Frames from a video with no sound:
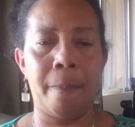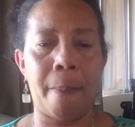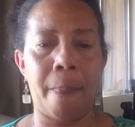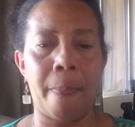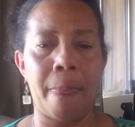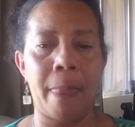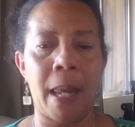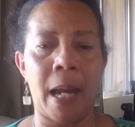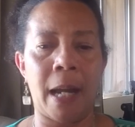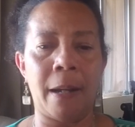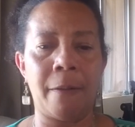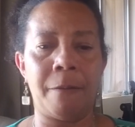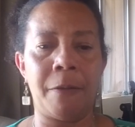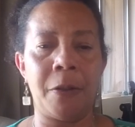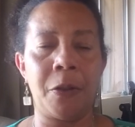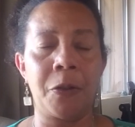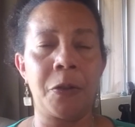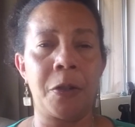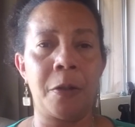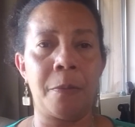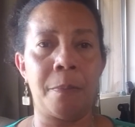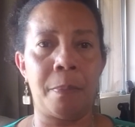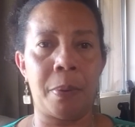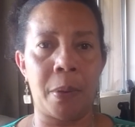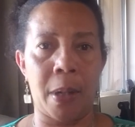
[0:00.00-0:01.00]
I feel
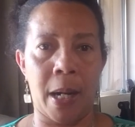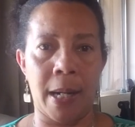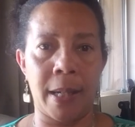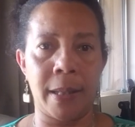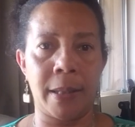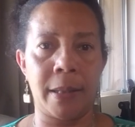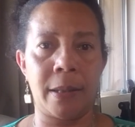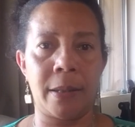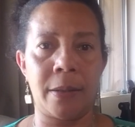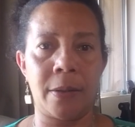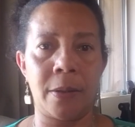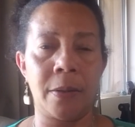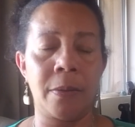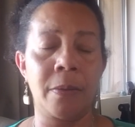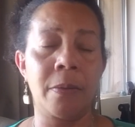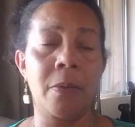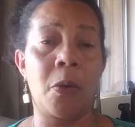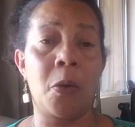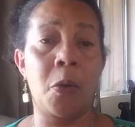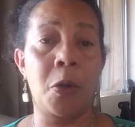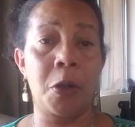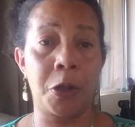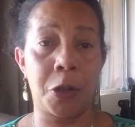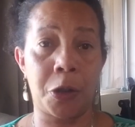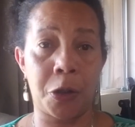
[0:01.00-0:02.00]
depressed
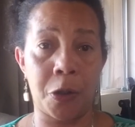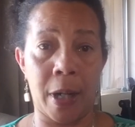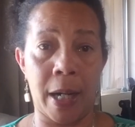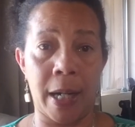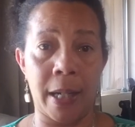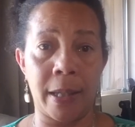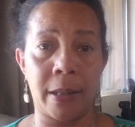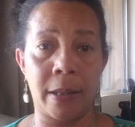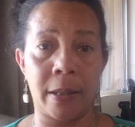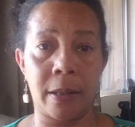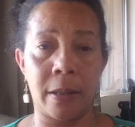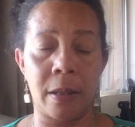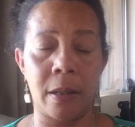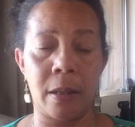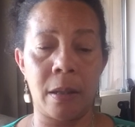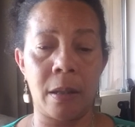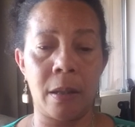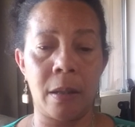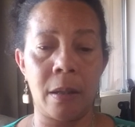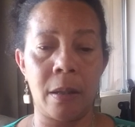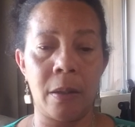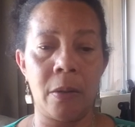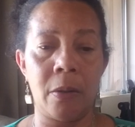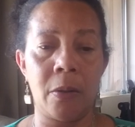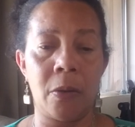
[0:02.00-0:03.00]
or stressed
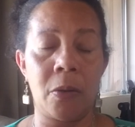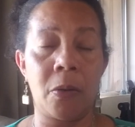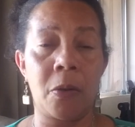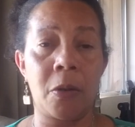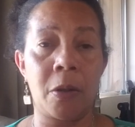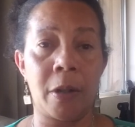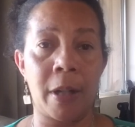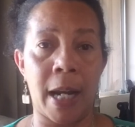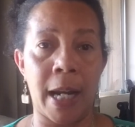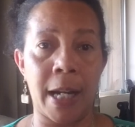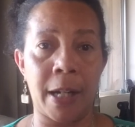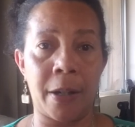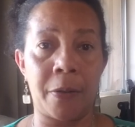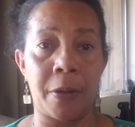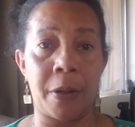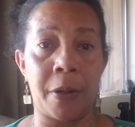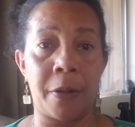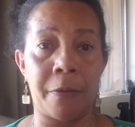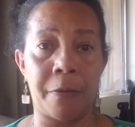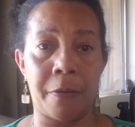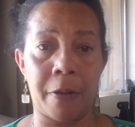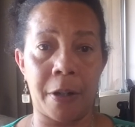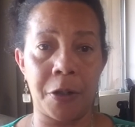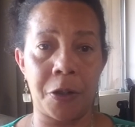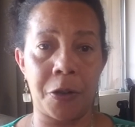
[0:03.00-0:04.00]
or angry or
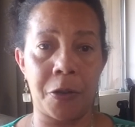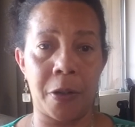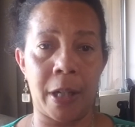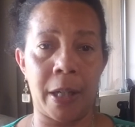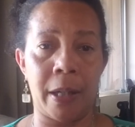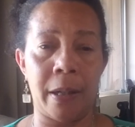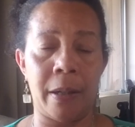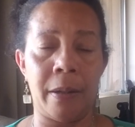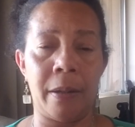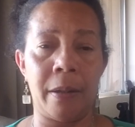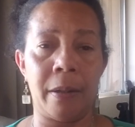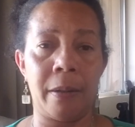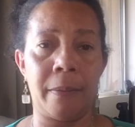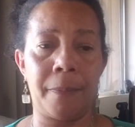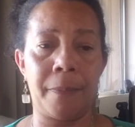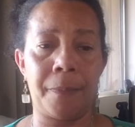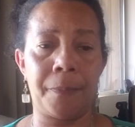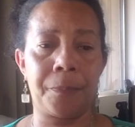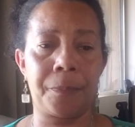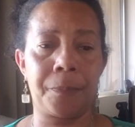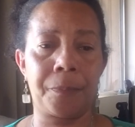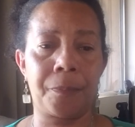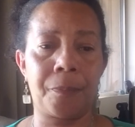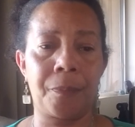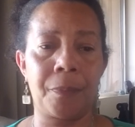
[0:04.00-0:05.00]
frustrated
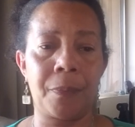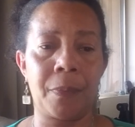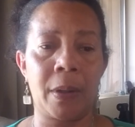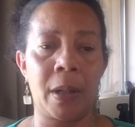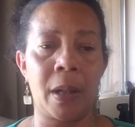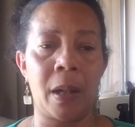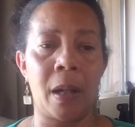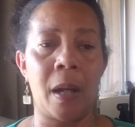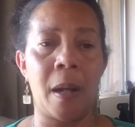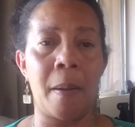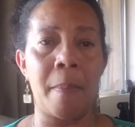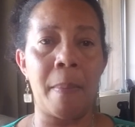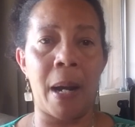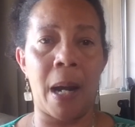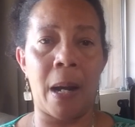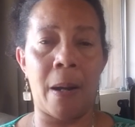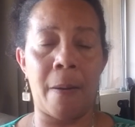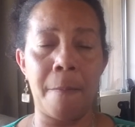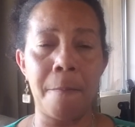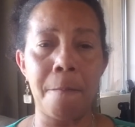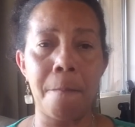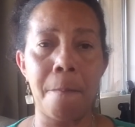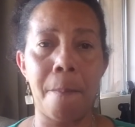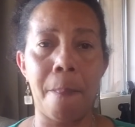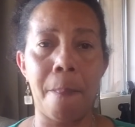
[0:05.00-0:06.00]
about